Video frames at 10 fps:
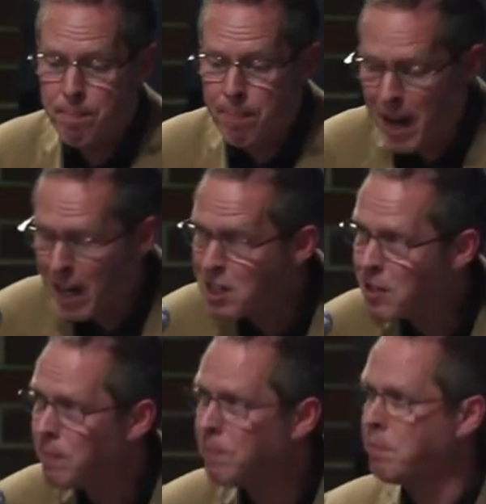
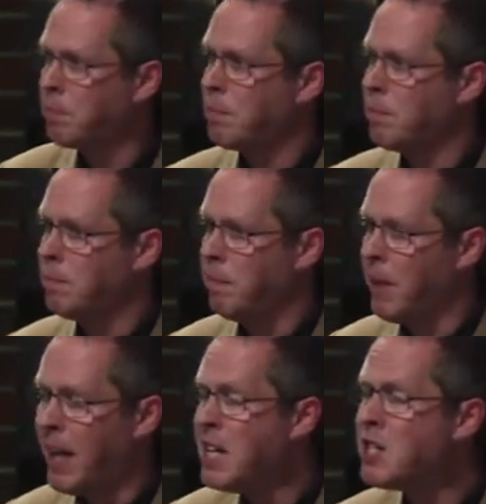but
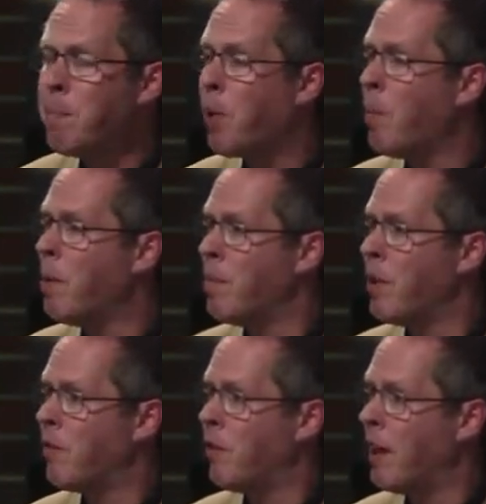it's a problem
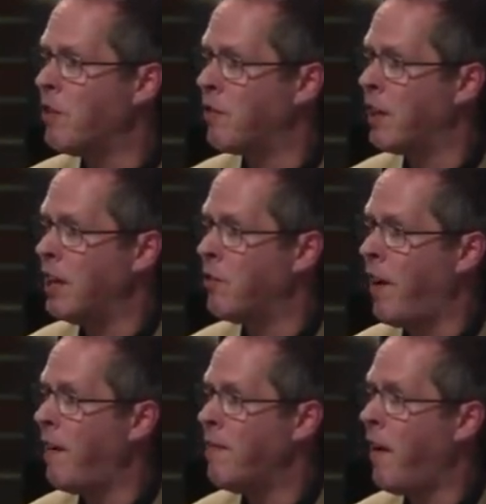that it's
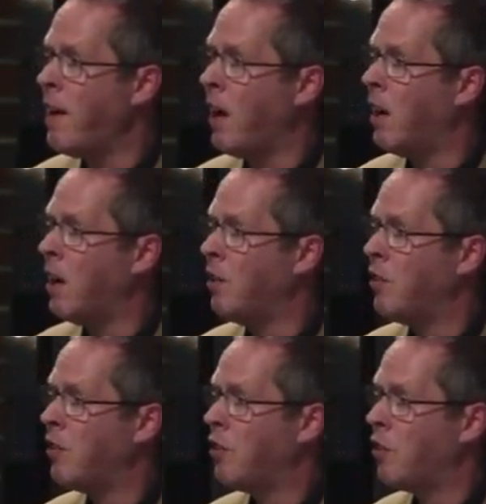very, very hard
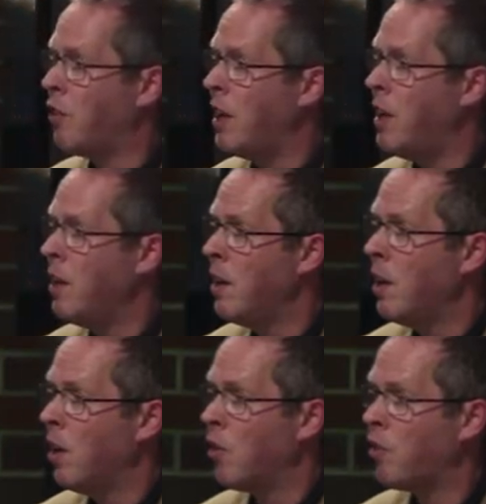to see
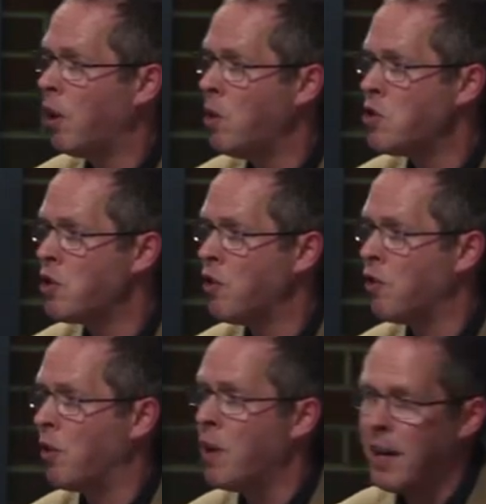a solution
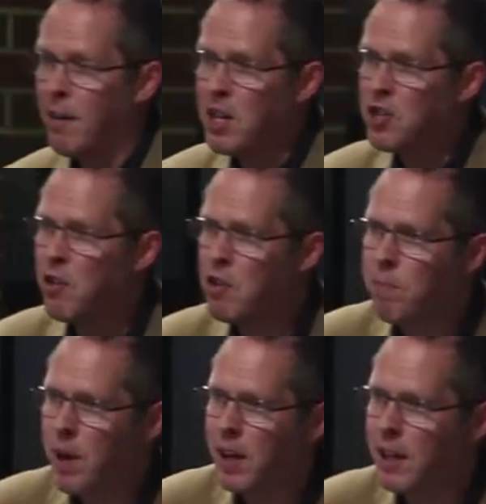to. Now, the
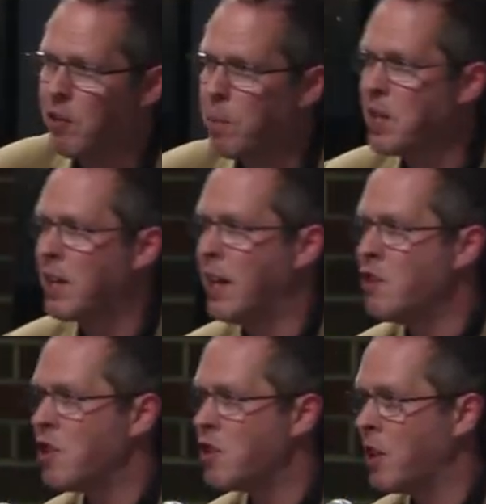insurance market is a particularly
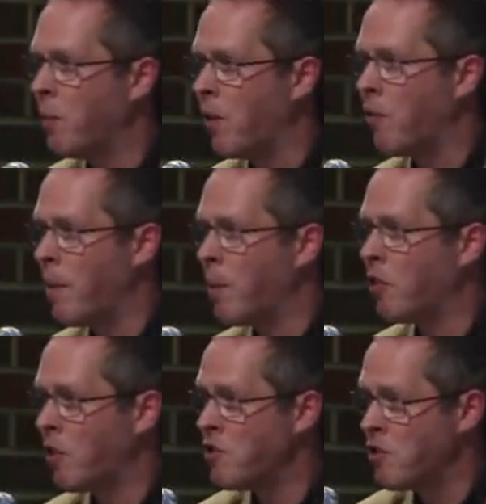interesting one for me
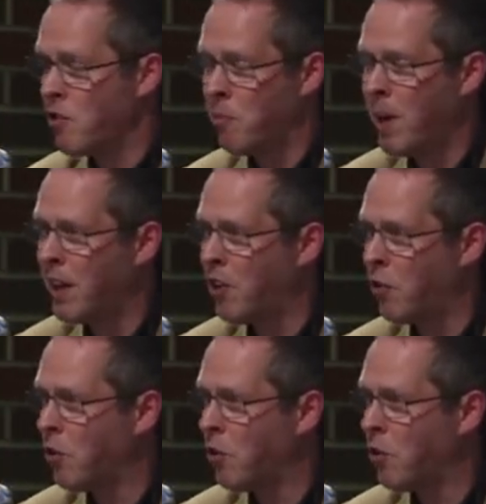because the insurance market is